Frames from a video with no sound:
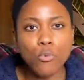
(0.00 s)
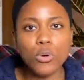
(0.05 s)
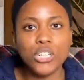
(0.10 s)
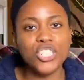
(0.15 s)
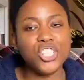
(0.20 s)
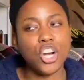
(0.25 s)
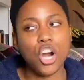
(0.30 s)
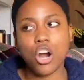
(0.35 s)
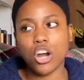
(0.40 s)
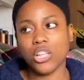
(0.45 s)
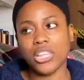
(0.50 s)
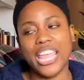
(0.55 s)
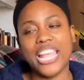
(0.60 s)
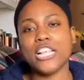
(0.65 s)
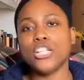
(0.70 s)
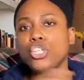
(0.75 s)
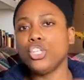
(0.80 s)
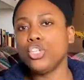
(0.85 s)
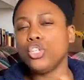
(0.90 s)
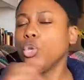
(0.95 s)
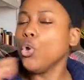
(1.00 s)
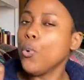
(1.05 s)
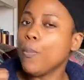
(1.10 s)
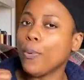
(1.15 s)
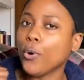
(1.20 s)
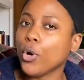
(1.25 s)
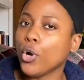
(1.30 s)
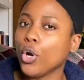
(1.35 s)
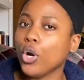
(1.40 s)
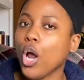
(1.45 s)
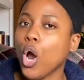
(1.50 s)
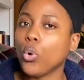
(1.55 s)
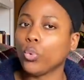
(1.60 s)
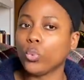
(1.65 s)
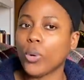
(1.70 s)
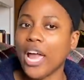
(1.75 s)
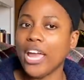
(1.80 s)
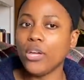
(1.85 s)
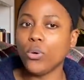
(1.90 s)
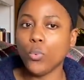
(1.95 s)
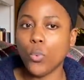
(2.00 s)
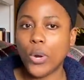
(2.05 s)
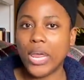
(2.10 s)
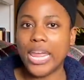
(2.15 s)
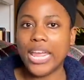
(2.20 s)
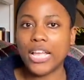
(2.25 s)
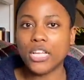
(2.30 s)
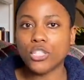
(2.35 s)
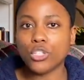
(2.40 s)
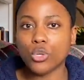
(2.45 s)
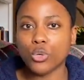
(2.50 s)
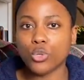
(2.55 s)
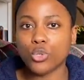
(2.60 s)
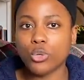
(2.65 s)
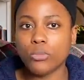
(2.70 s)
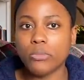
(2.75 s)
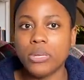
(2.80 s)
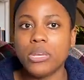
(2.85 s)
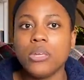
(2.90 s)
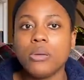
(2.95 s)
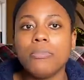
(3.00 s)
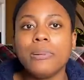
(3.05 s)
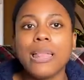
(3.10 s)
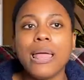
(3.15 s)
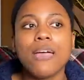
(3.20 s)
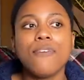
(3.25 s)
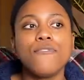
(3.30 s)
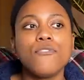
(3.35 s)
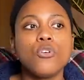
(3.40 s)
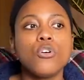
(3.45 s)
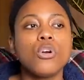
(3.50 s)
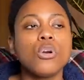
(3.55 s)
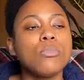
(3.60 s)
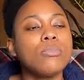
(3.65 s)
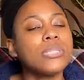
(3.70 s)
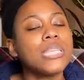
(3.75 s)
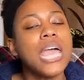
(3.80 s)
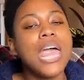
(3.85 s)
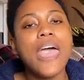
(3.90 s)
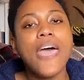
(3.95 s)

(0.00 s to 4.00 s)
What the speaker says: which are like super right-wing social media platforms